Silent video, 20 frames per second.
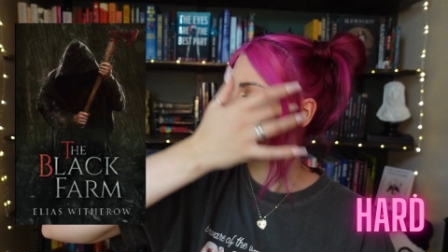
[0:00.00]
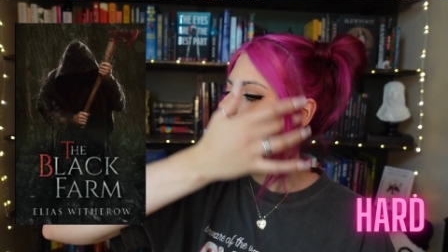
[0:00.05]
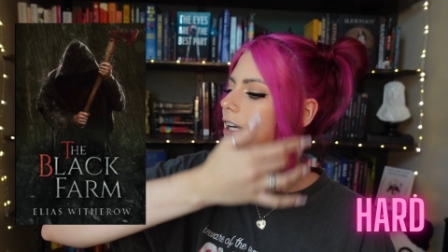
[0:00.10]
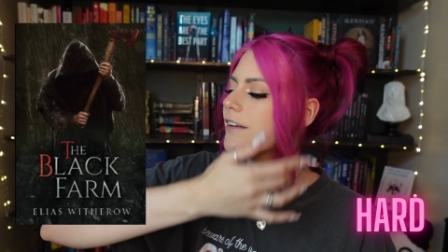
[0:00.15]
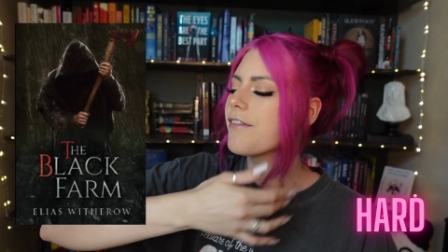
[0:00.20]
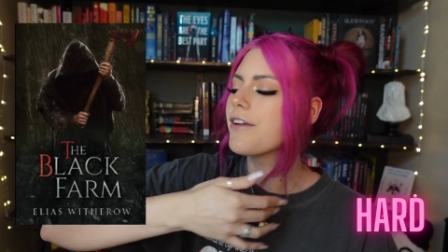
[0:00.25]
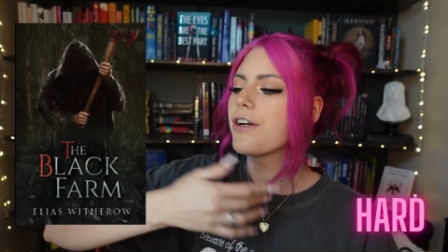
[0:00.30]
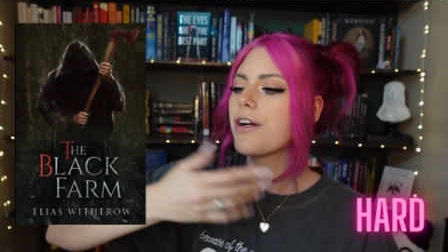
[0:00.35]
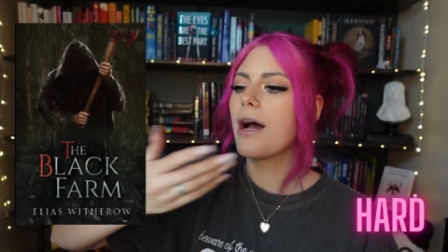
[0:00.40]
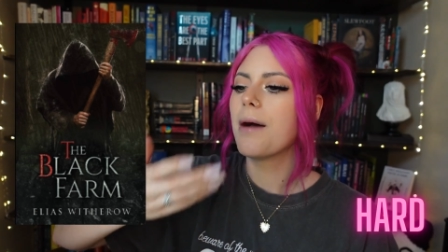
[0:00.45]
and
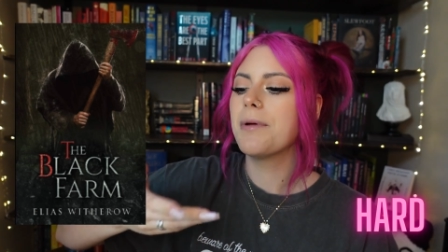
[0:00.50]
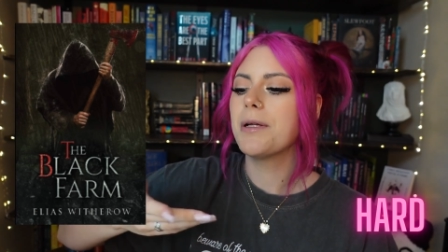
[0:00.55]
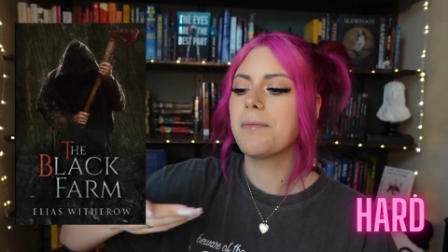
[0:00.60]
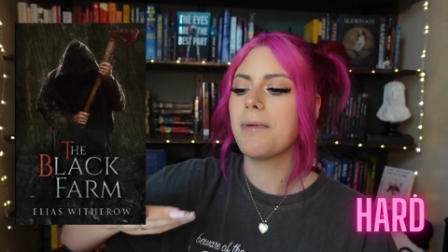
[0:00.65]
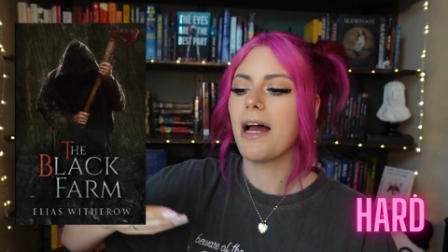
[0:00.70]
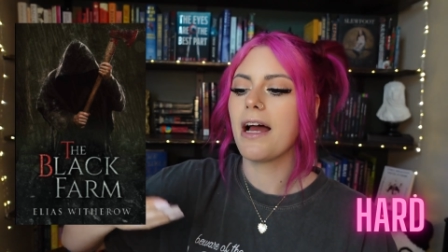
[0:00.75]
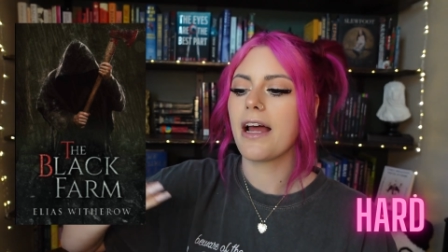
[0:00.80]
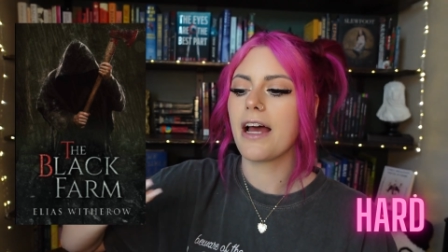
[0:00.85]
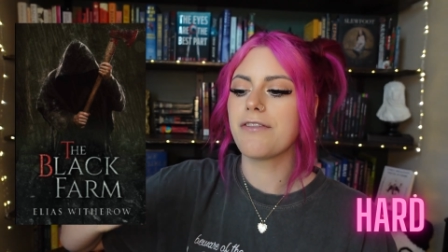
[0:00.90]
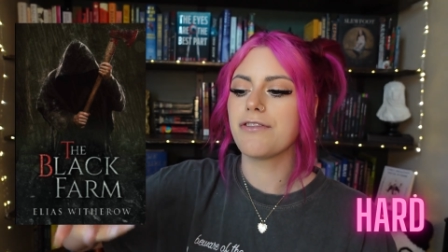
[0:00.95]
if they're coming
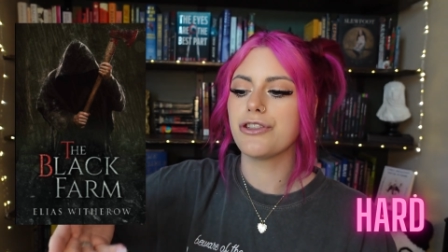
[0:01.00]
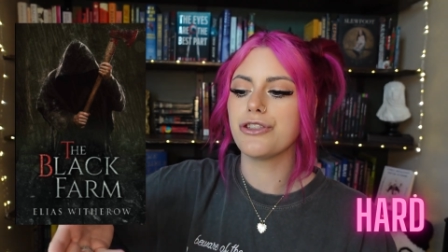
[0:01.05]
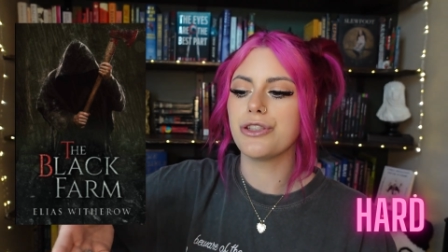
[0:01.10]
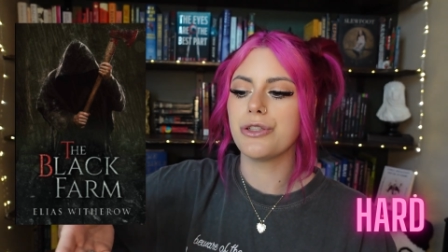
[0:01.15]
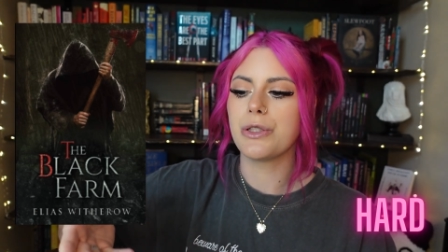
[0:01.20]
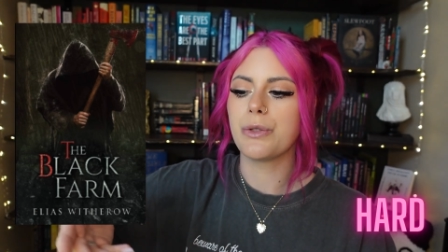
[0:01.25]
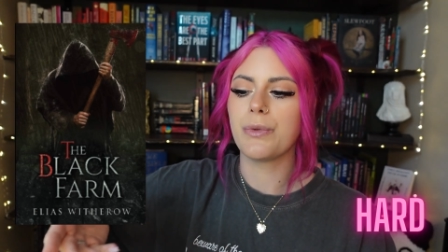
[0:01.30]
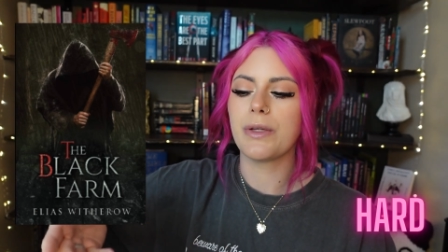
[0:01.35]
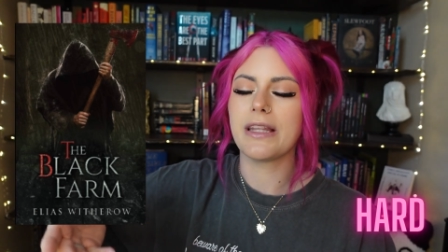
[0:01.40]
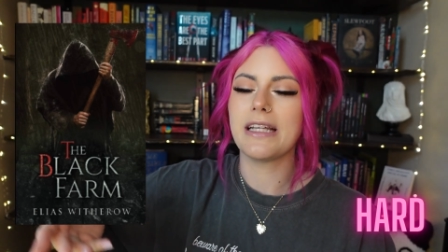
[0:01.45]
back after
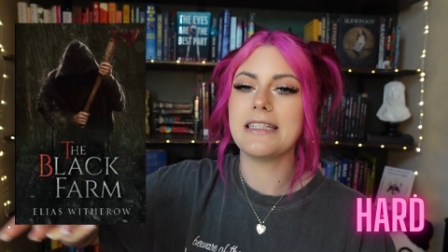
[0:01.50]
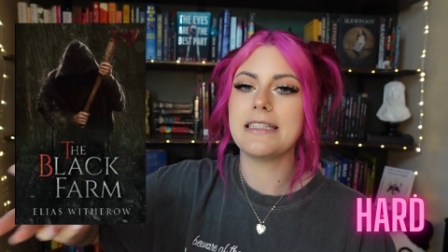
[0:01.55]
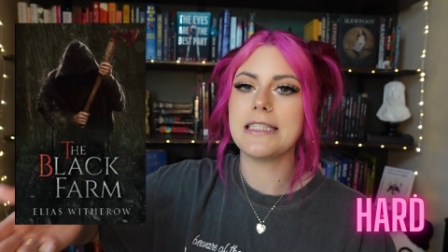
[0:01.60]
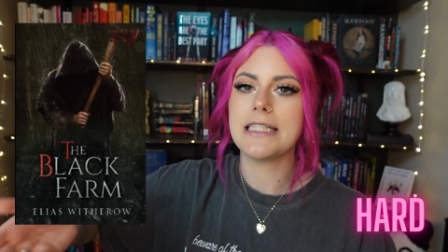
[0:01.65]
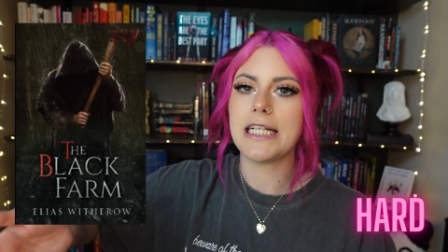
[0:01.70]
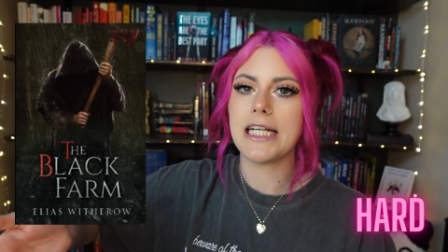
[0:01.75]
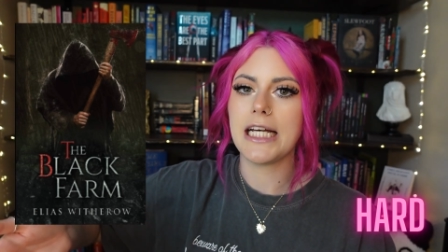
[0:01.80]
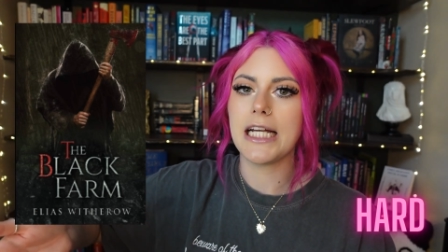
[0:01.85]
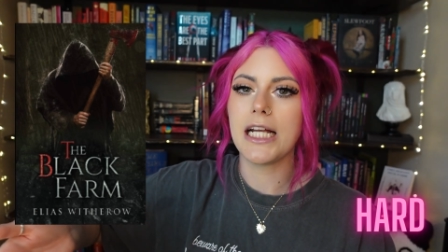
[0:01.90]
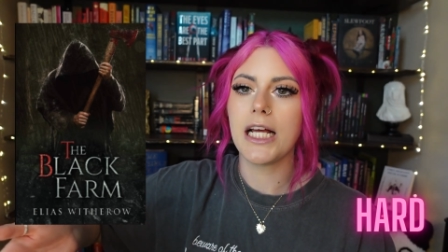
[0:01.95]
doing what they
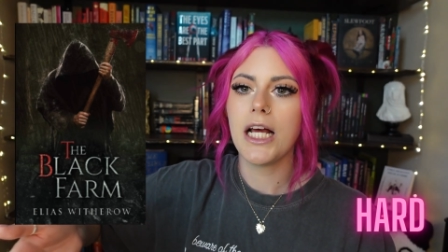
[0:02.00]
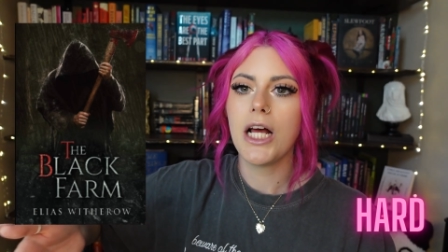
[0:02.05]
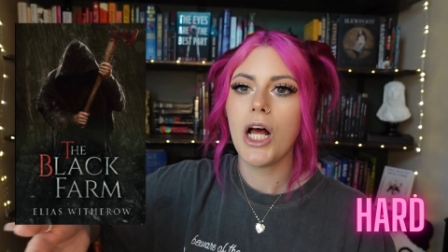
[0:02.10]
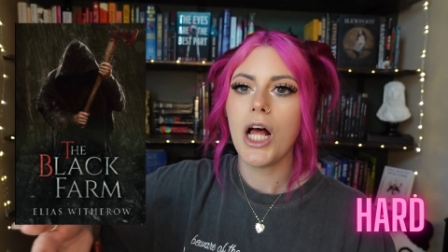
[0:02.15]
did,